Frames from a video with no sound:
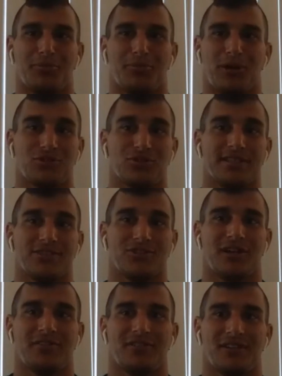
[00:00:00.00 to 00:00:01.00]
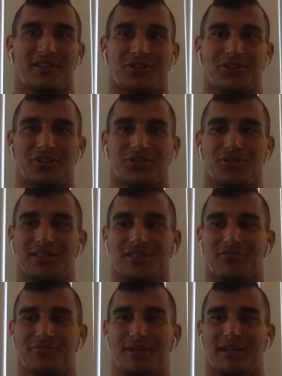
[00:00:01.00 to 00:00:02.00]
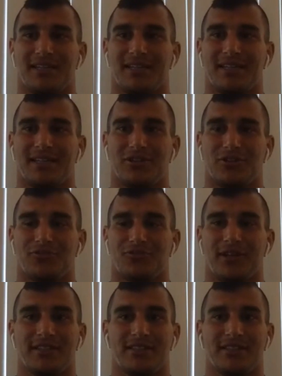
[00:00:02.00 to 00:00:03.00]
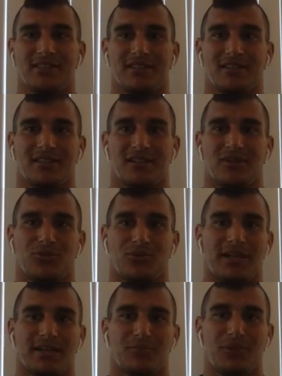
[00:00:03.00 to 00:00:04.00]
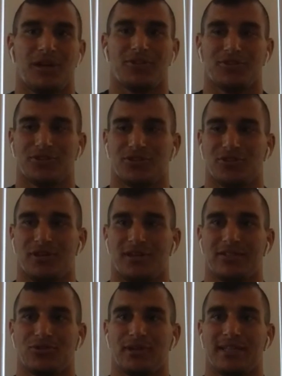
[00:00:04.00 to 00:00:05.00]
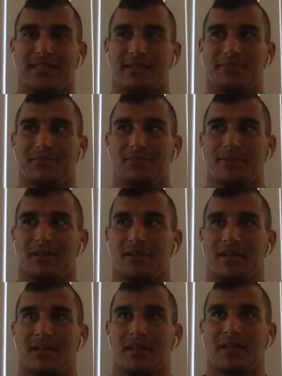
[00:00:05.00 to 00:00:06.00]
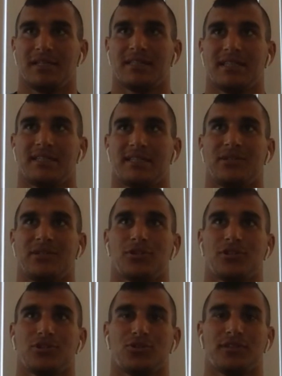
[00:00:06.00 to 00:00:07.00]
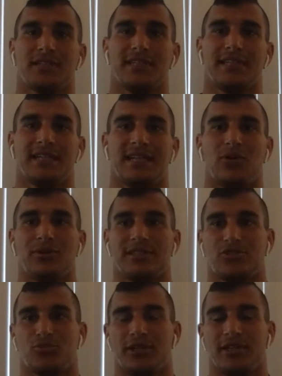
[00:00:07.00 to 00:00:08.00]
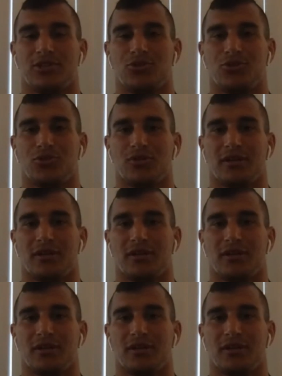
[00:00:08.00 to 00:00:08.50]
I have students, you know, I have a good student of mine, a good friend. We're like brothers, you know, I trained him since he was 13 and now he's 22.